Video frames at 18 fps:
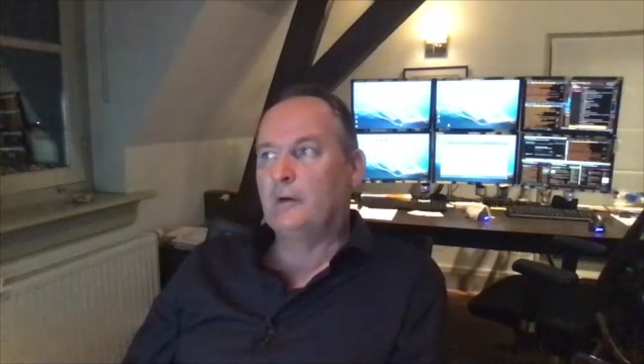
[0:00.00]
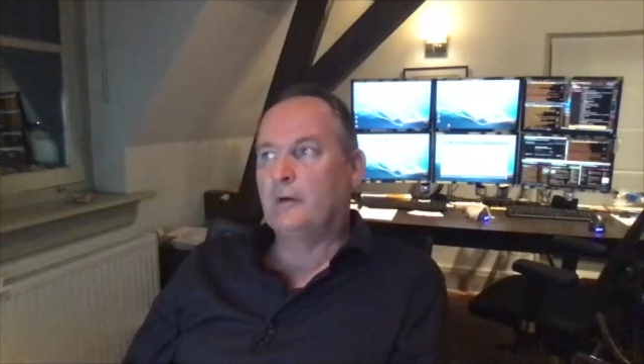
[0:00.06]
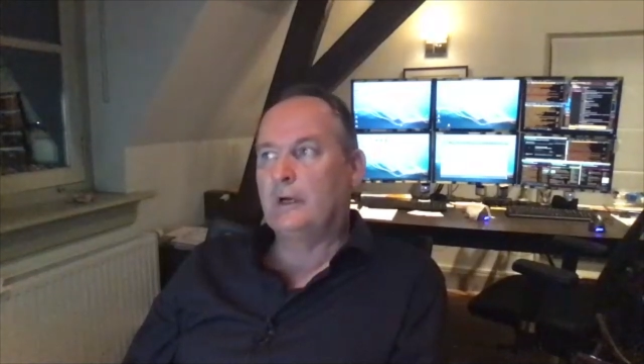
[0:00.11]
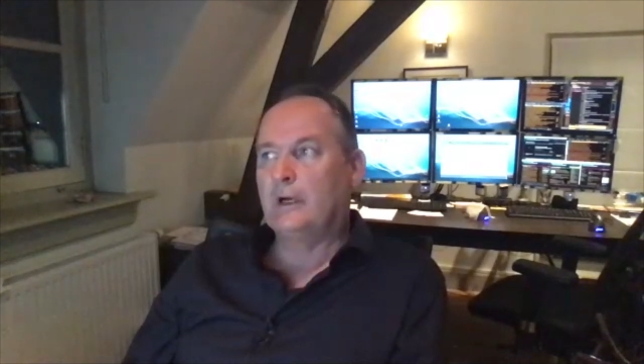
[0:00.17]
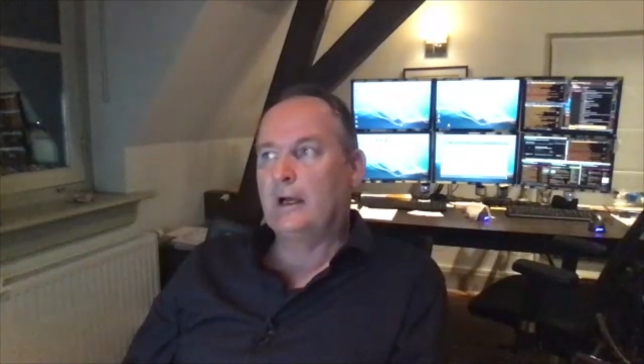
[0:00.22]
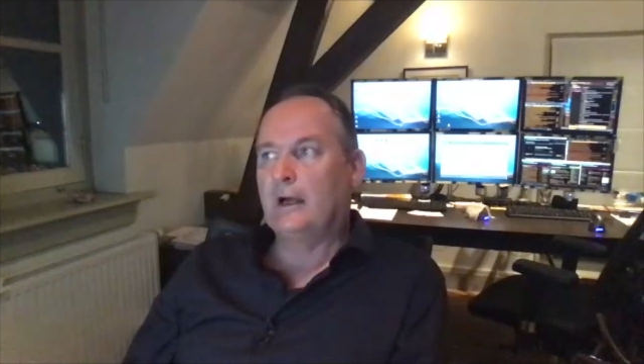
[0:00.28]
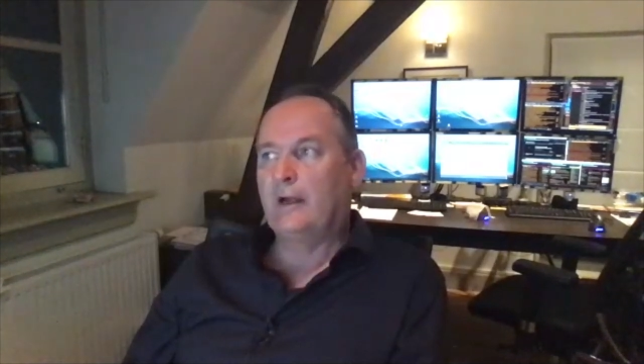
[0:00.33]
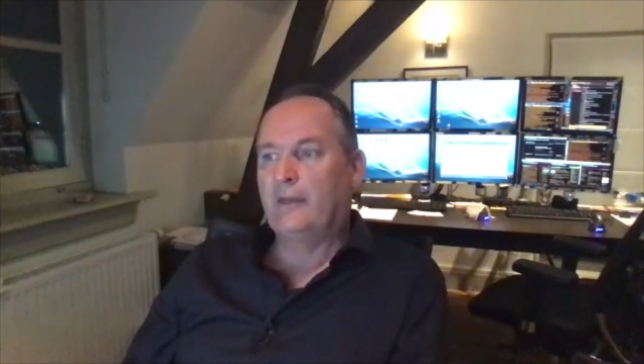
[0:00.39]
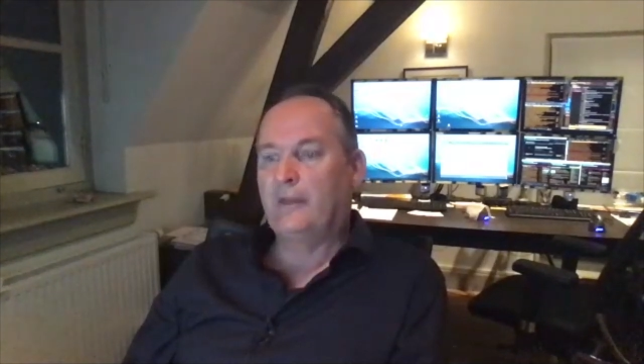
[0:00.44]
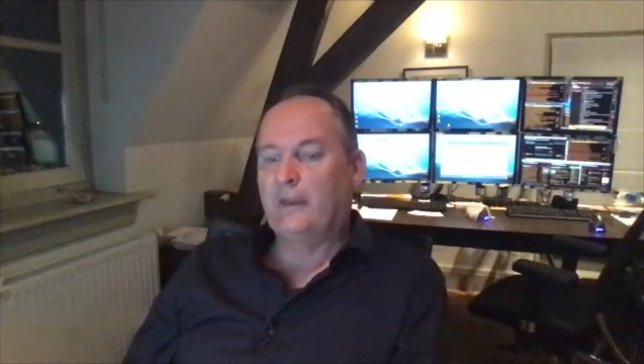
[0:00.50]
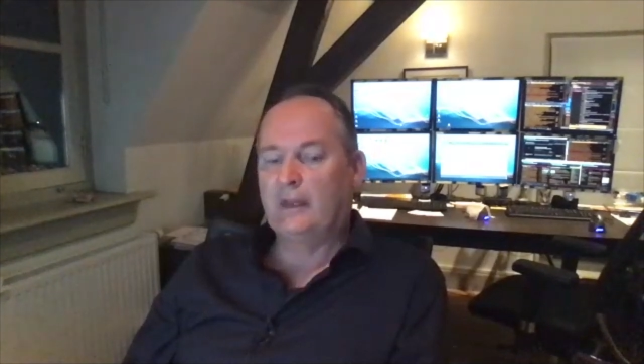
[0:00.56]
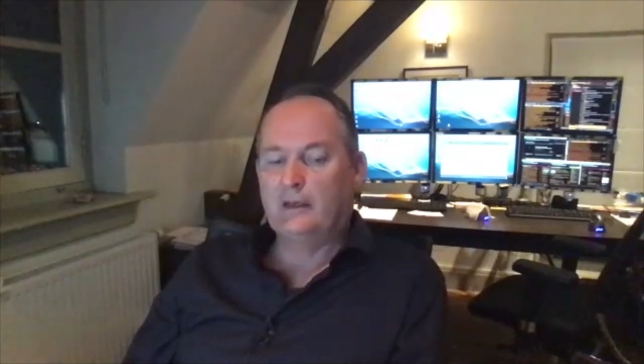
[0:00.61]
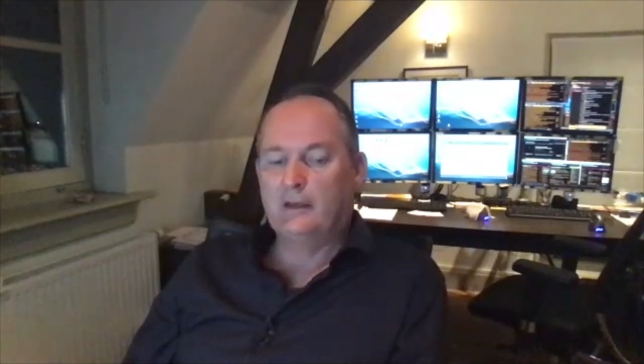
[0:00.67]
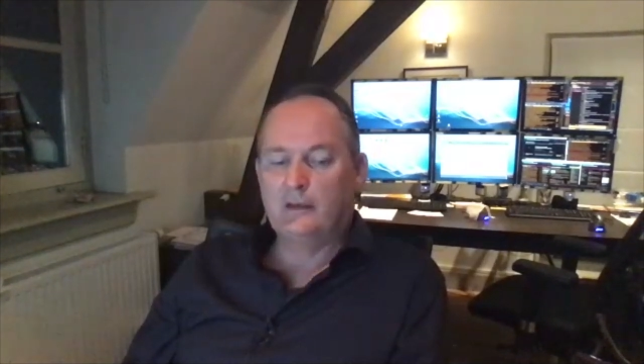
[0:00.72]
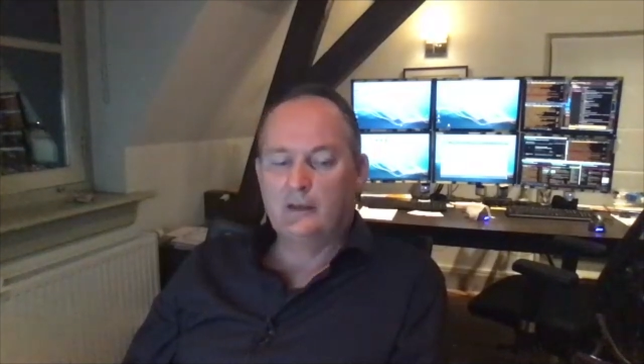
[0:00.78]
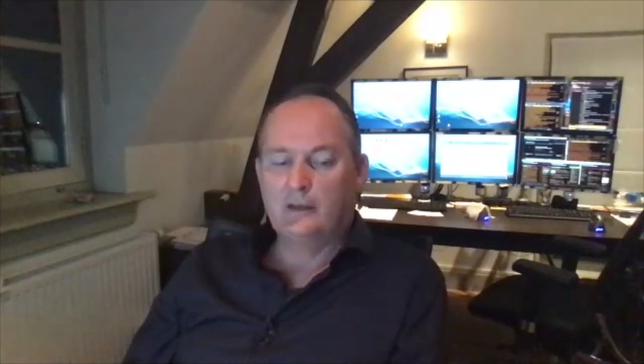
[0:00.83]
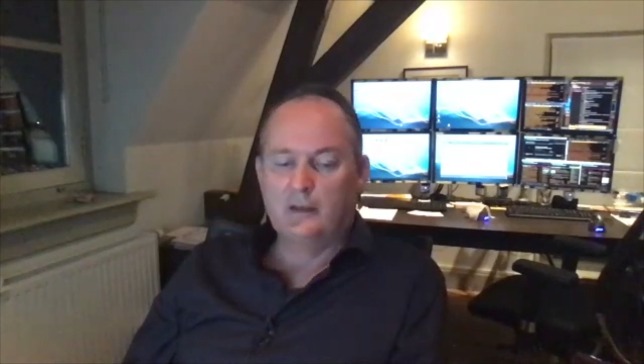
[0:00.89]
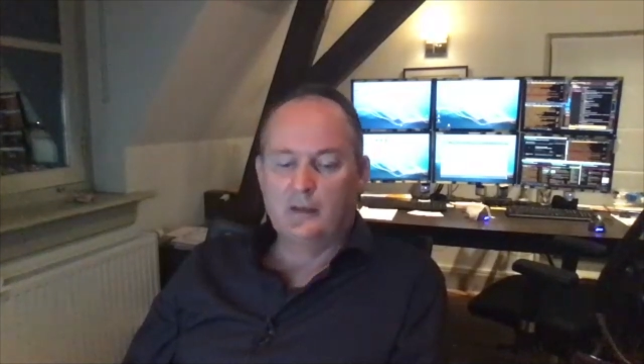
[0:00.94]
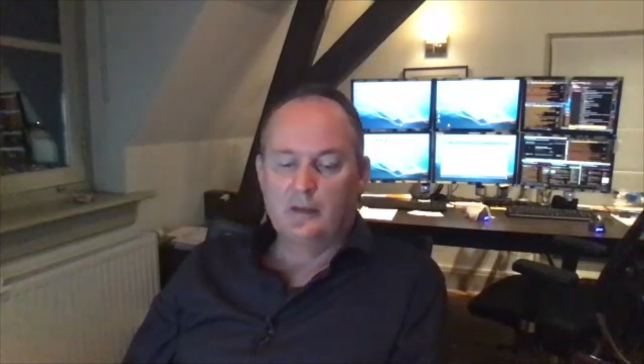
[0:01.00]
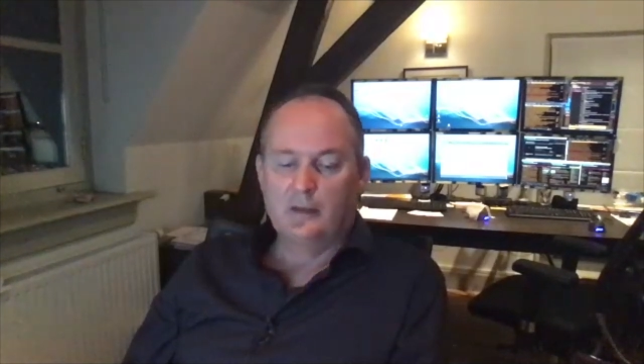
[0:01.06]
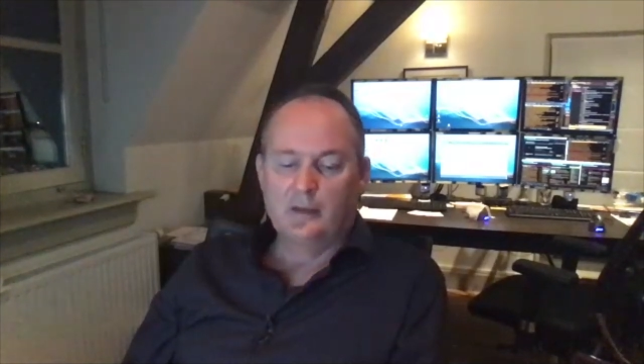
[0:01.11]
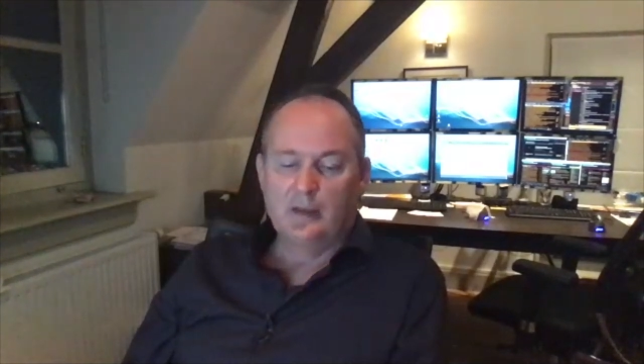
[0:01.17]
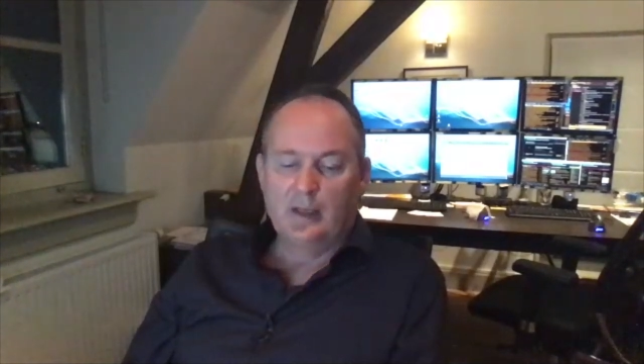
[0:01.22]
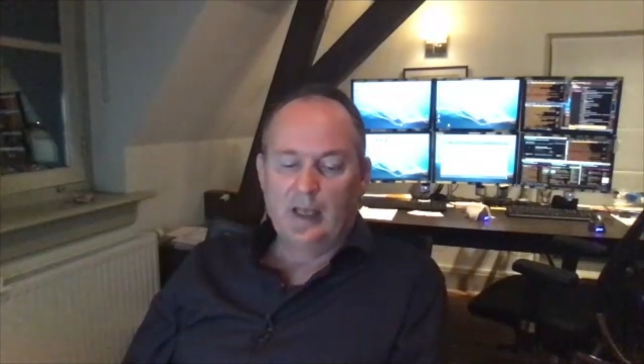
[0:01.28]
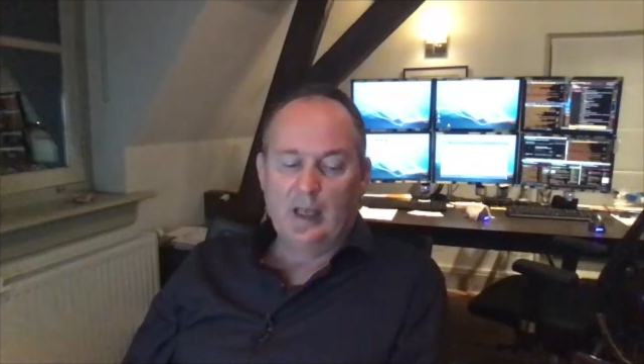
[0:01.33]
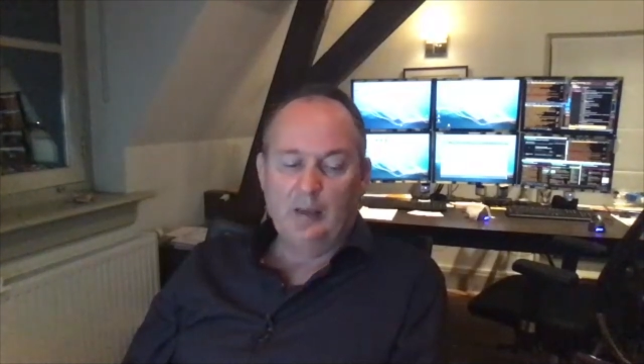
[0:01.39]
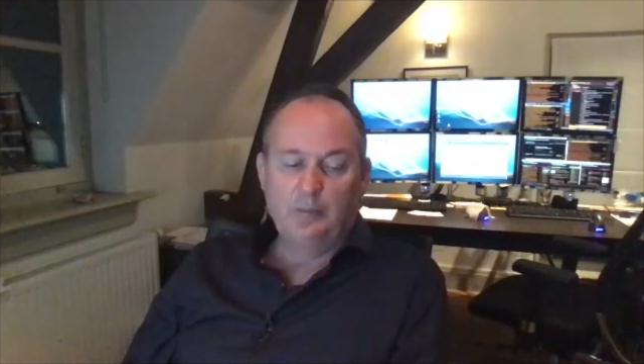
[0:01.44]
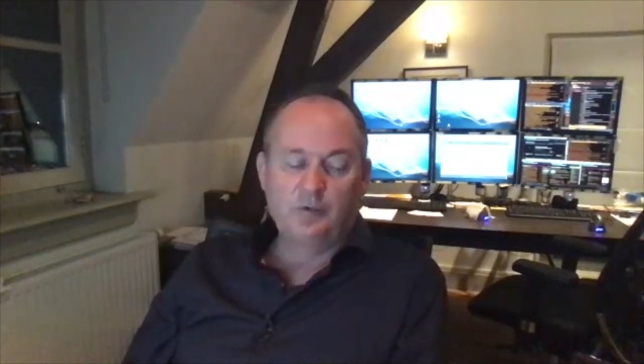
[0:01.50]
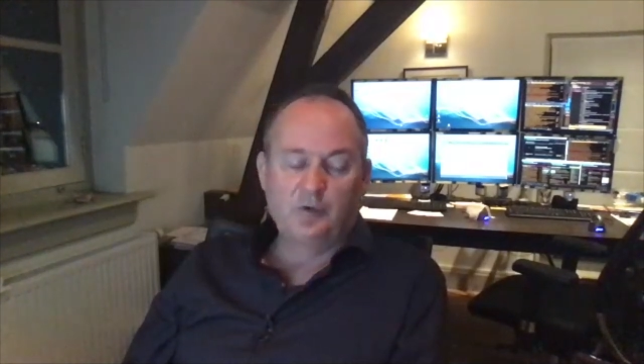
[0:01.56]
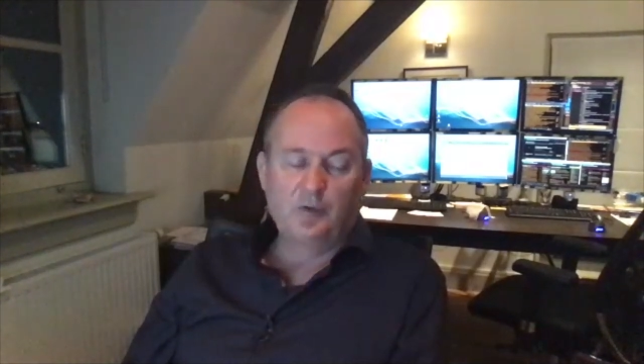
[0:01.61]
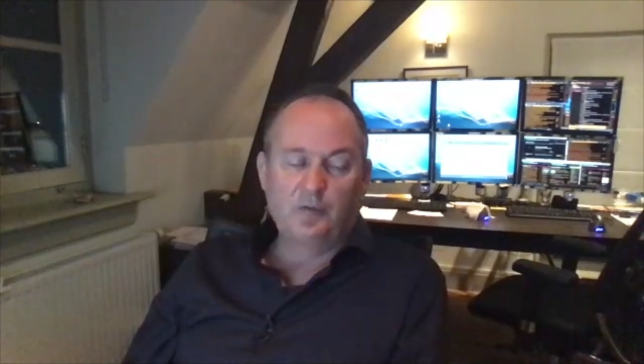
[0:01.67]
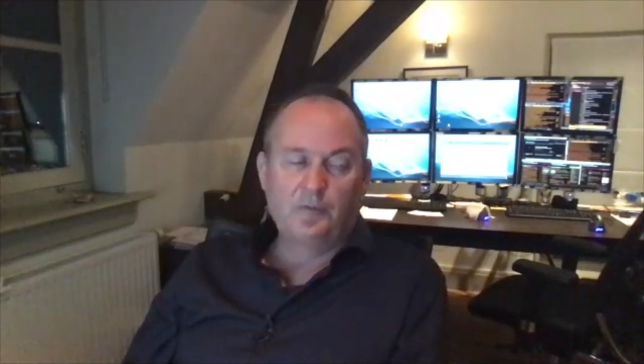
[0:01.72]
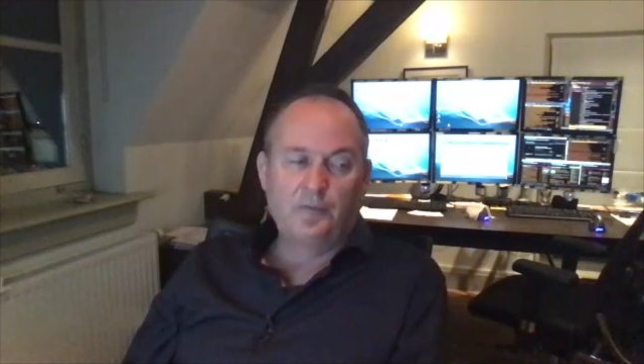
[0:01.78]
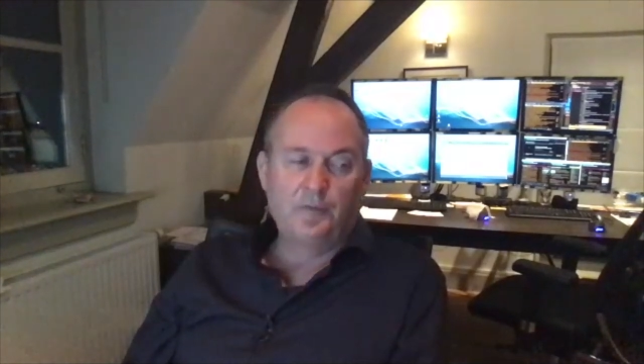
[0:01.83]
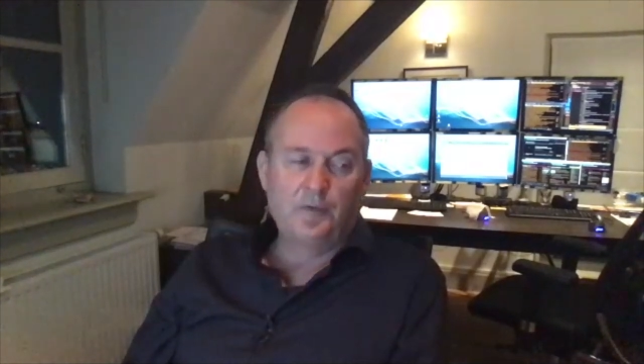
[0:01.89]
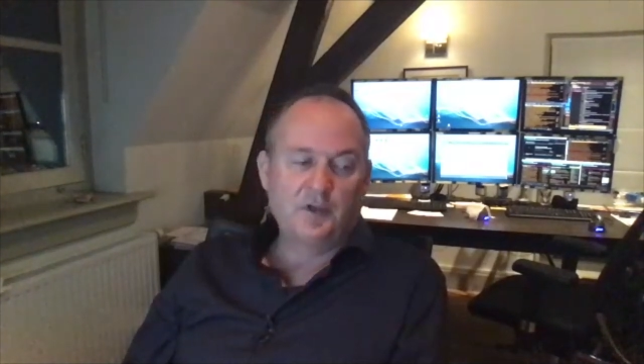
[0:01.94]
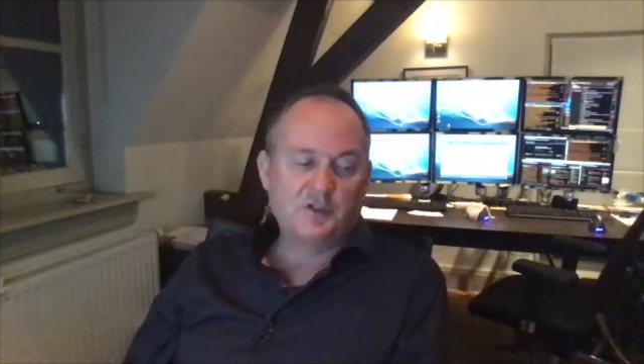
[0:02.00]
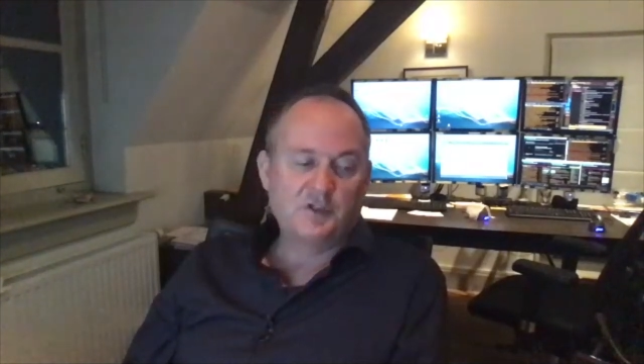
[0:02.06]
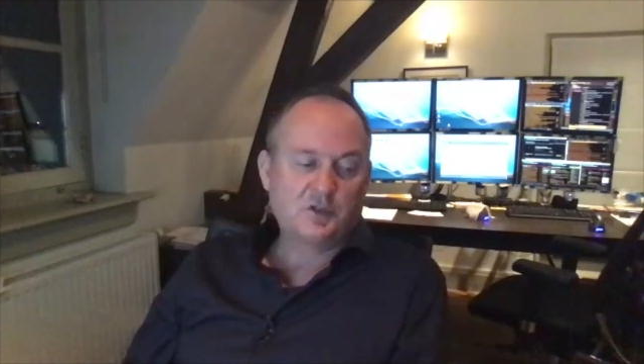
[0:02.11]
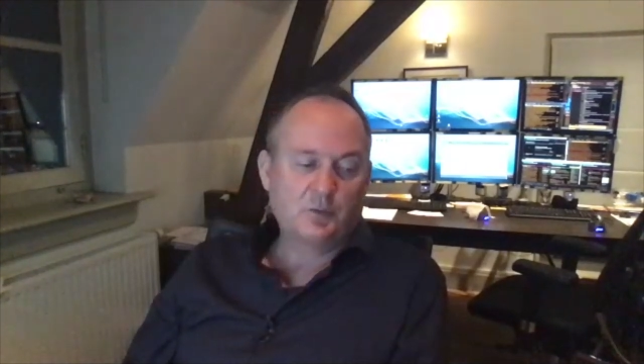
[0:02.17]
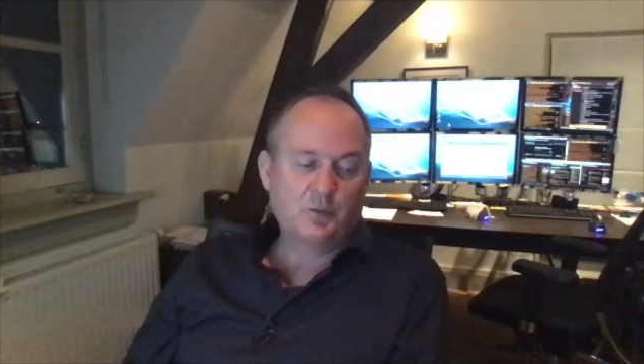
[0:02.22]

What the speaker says: I think April 1st,